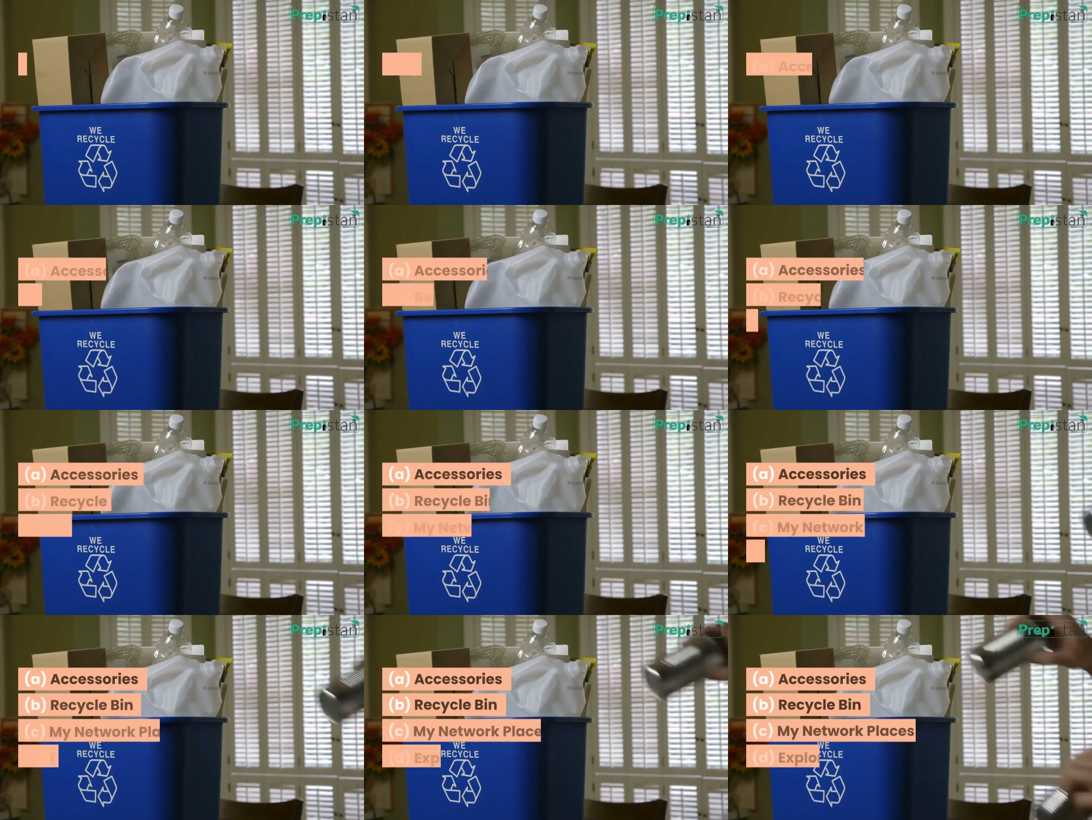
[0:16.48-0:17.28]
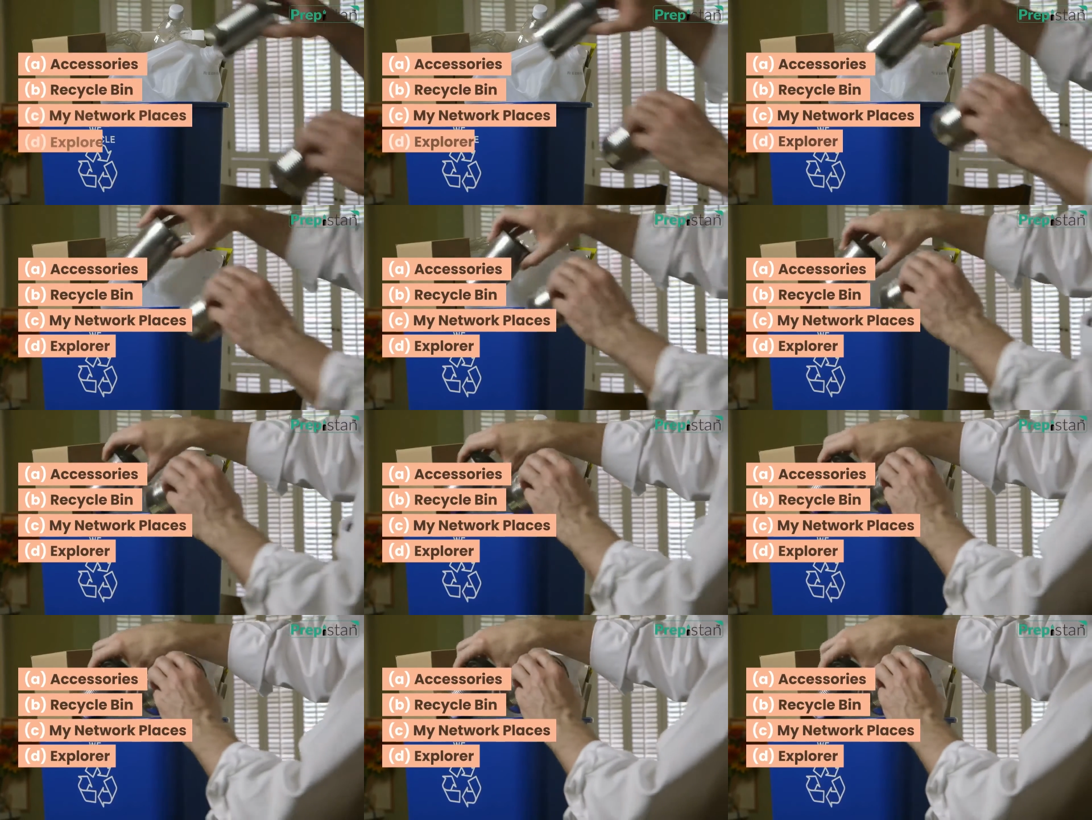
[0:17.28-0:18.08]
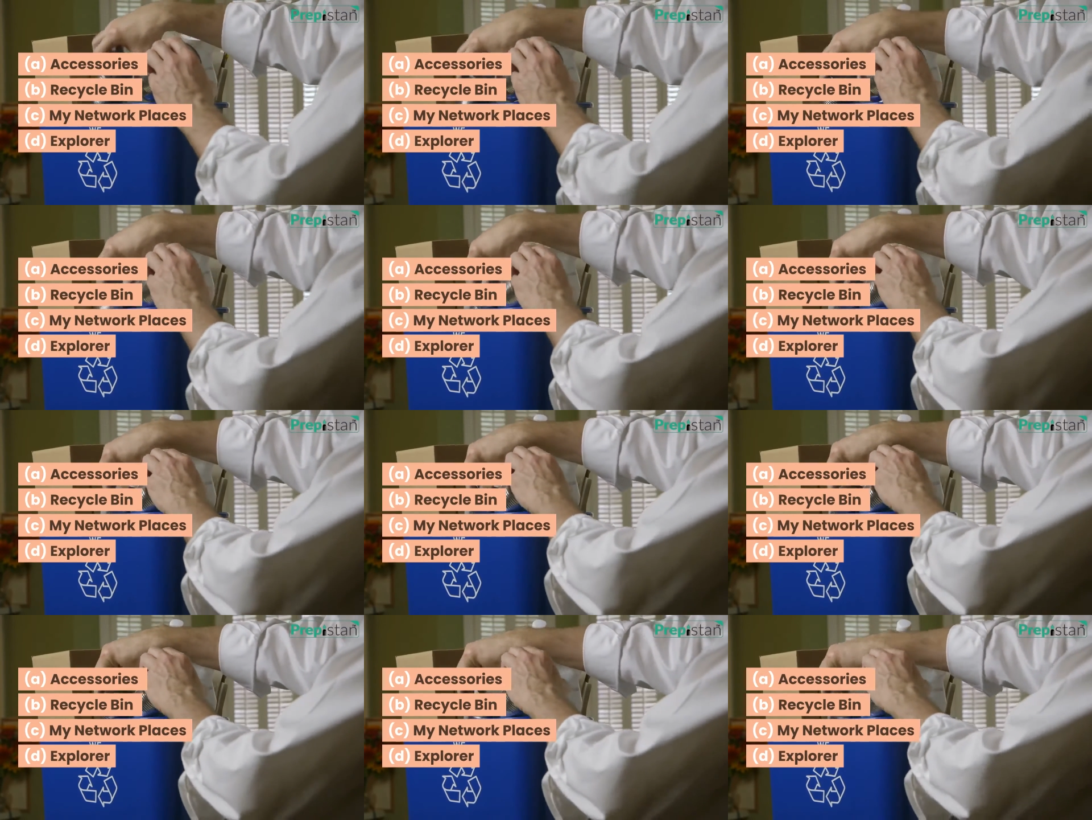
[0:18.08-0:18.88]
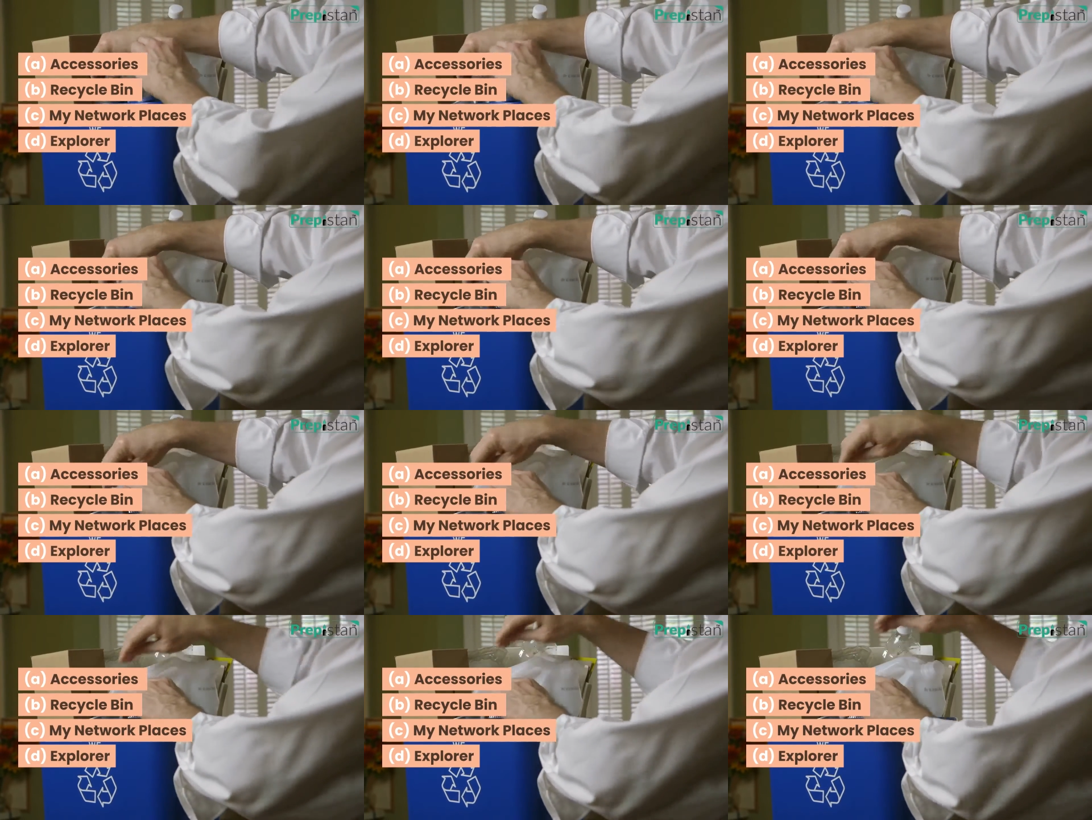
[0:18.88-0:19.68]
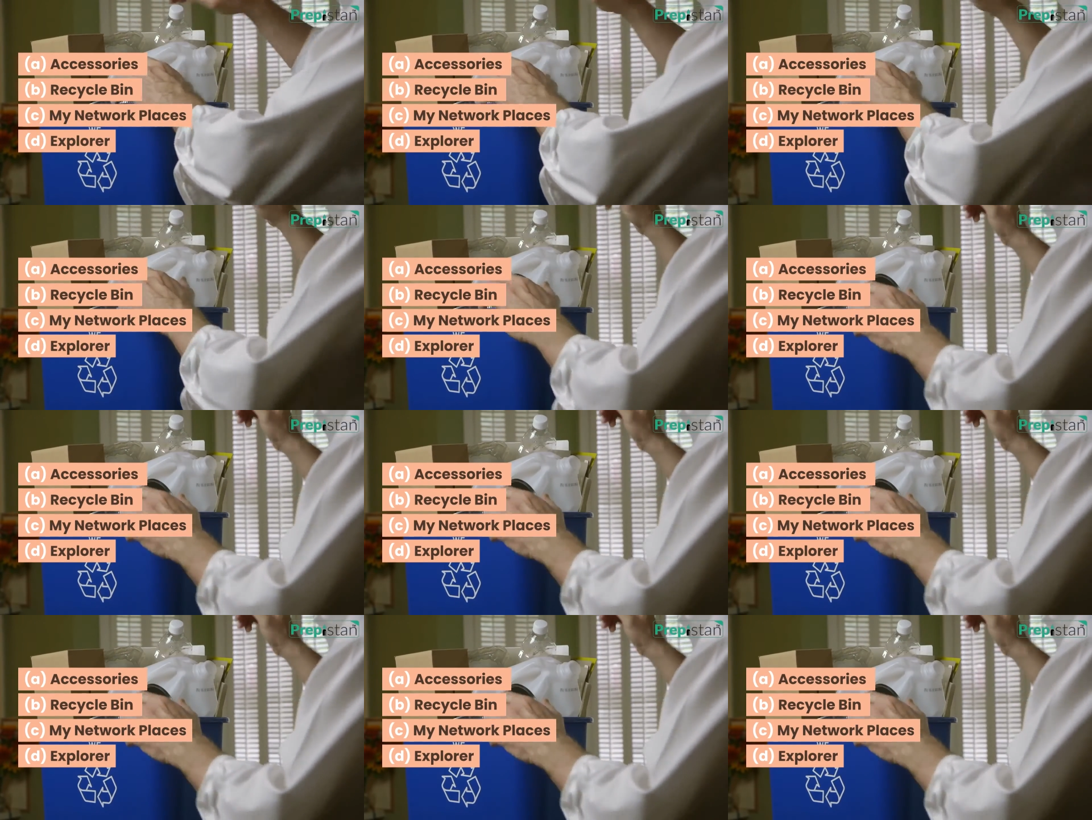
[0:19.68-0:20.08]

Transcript: Nobody's mouth can be seen.